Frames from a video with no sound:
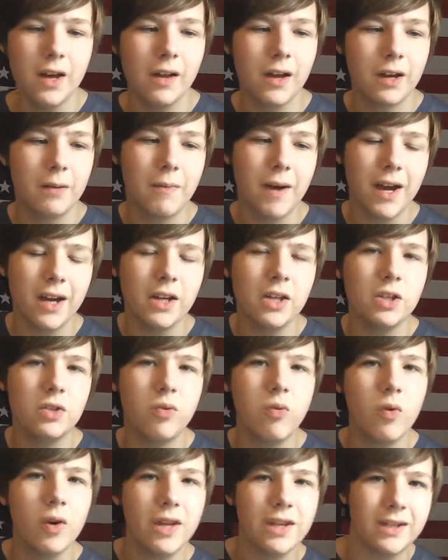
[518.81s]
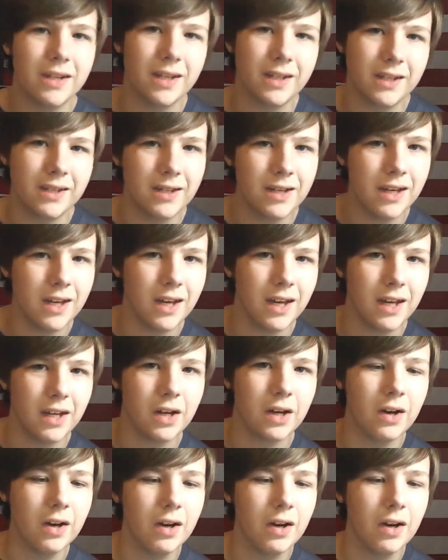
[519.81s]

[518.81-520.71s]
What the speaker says: like back in 2016,